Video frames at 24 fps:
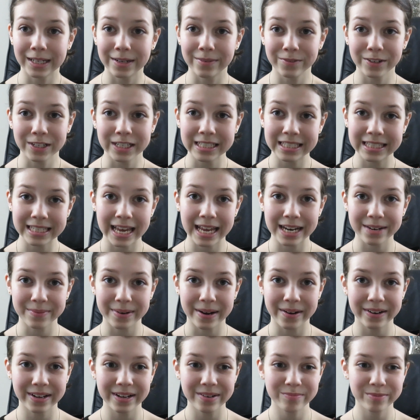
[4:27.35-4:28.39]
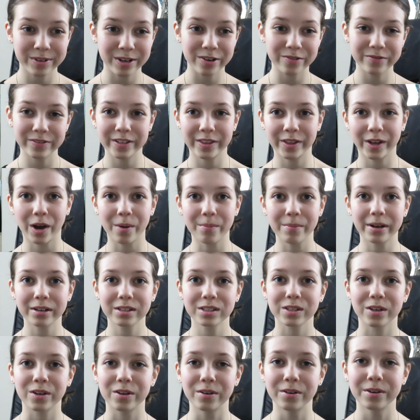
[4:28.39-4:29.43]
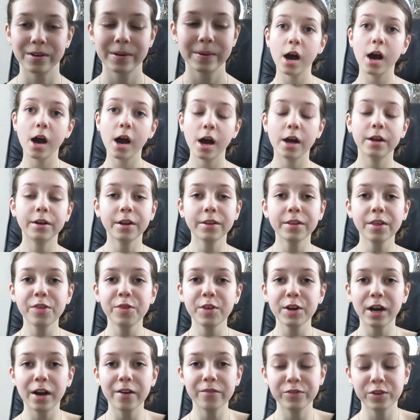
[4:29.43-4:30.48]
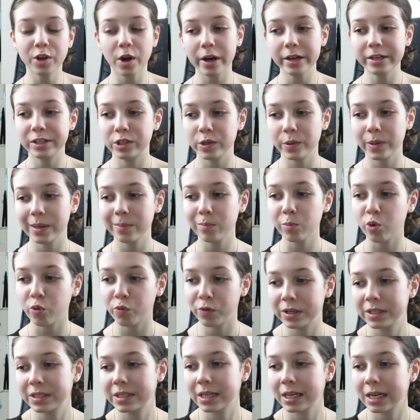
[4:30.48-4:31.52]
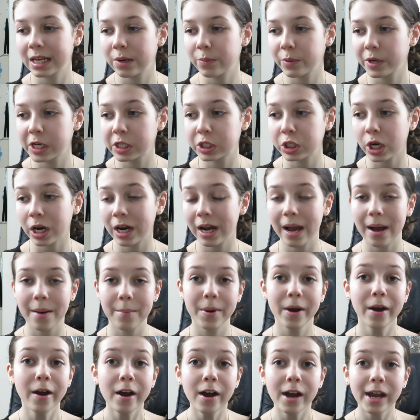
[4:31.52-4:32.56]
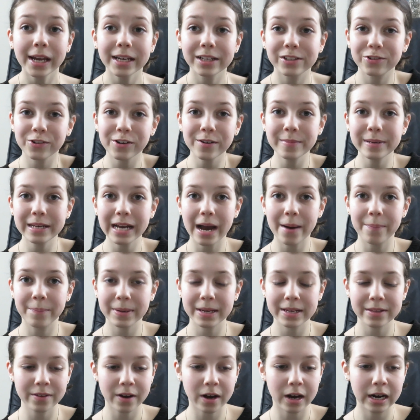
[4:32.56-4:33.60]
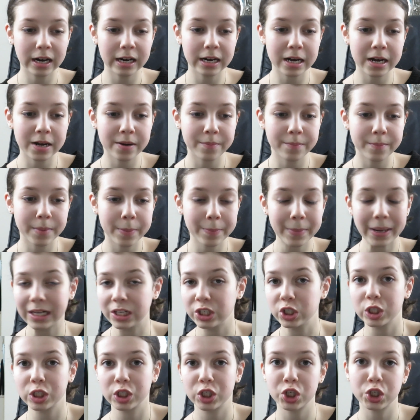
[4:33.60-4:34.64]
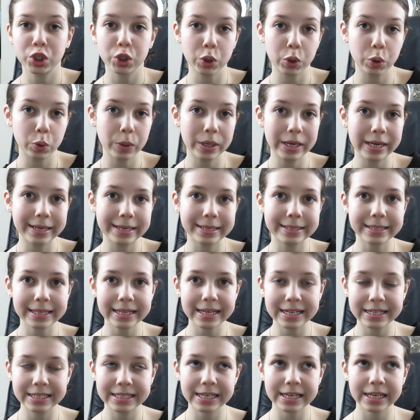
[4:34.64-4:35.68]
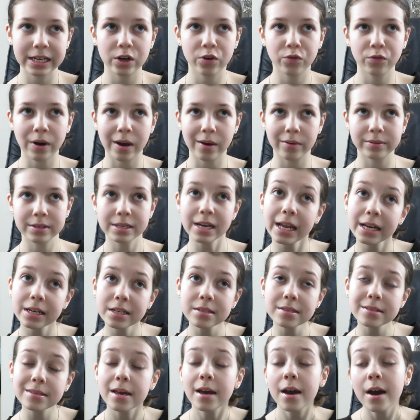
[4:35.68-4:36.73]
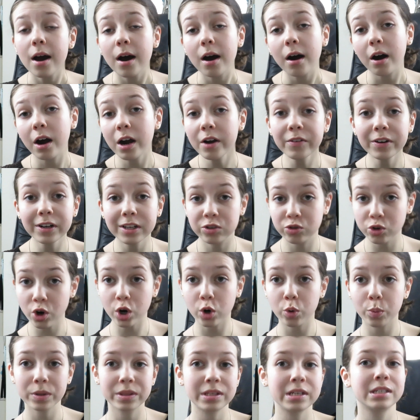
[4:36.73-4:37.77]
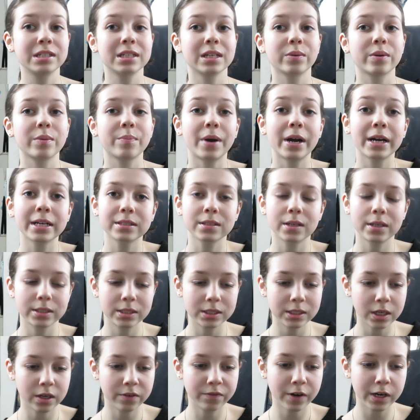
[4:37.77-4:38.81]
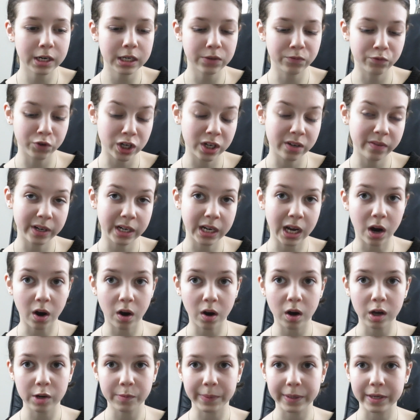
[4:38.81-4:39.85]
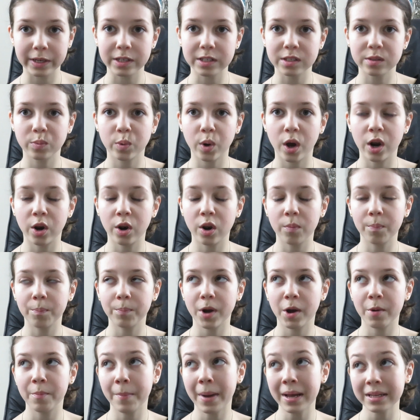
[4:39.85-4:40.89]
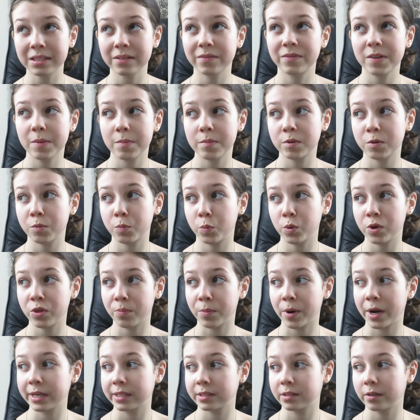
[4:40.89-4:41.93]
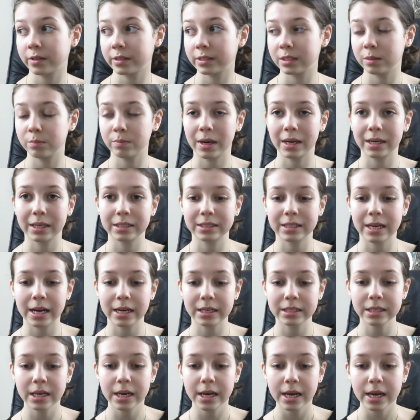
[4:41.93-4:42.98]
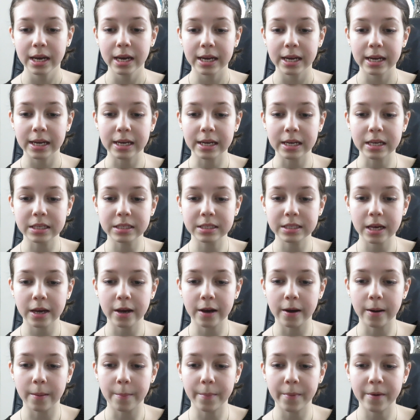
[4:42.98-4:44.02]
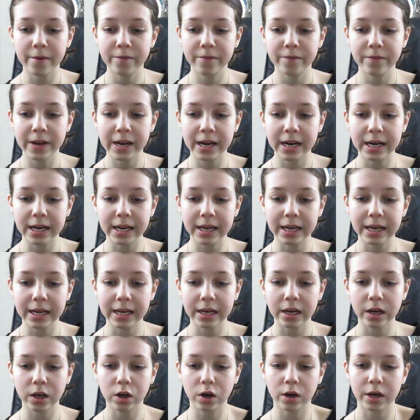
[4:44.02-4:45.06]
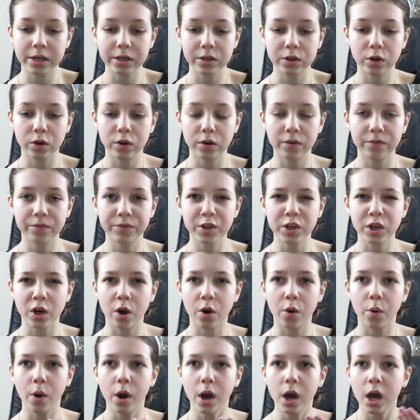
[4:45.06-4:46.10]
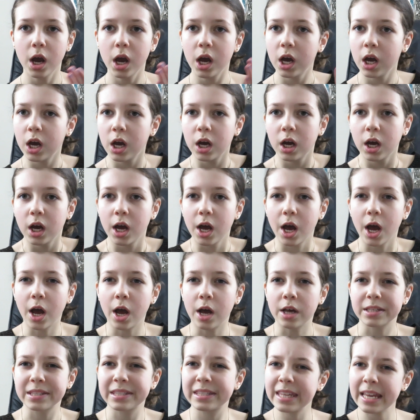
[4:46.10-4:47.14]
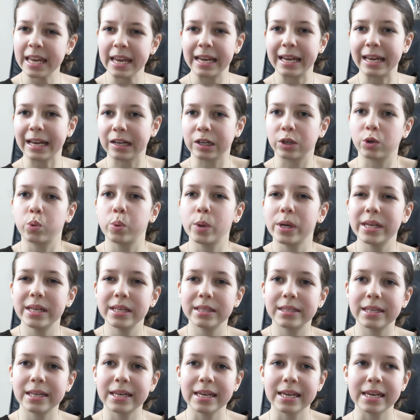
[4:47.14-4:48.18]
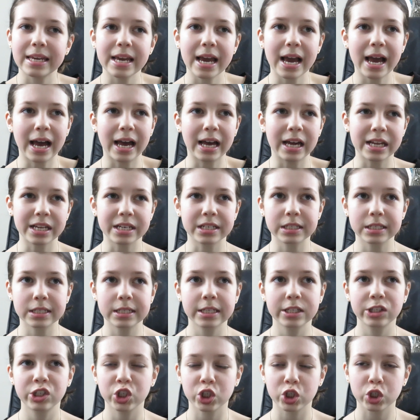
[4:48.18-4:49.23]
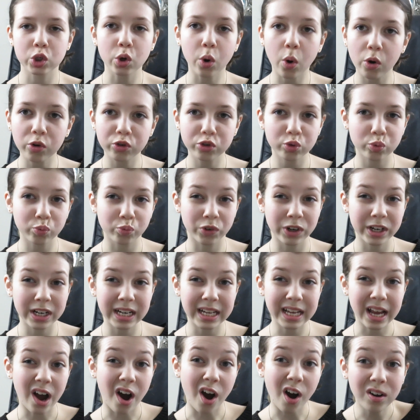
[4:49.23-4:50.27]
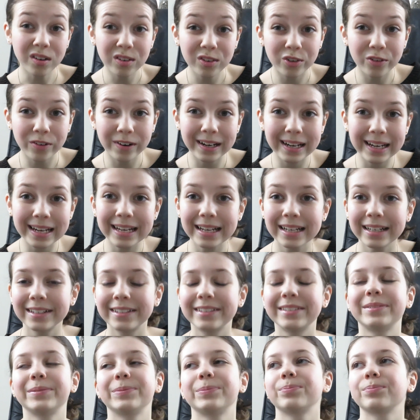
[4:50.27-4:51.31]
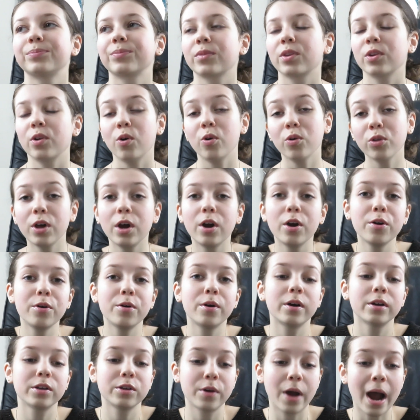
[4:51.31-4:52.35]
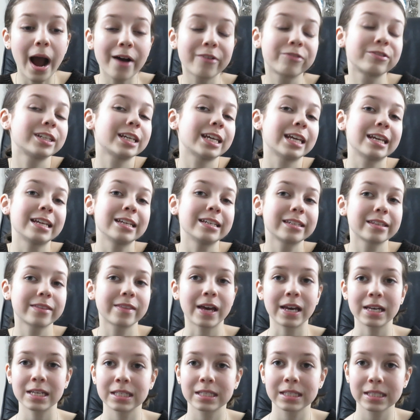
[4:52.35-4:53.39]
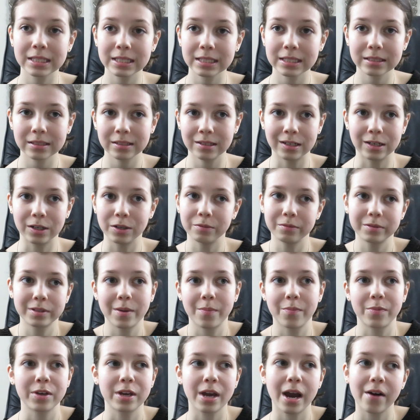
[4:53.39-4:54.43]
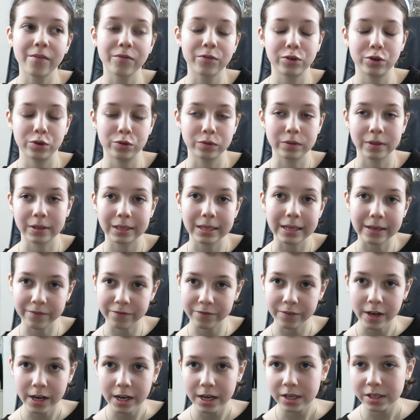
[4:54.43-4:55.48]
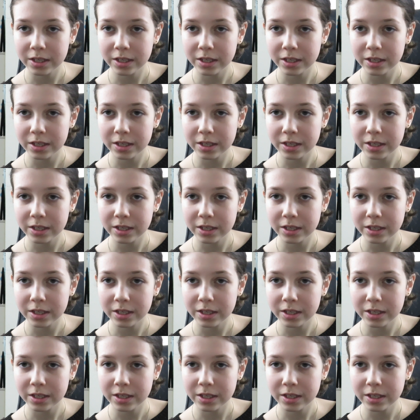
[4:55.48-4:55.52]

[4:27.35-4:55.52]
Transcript: I'm really sad about it, but hopefully they'll come back soon. Another thing I've started doing more recently, which I am extremely happy that I am managing to do, is eating around Nan's. I really struggle with eating with my anxiety. I find it really, really hard, because a massive symptom with my anxiety and panic attacks is feeling kind of, you know, sick and queasy and just not really hungry. Although you have to eat, that is, you know, something you have to do to live.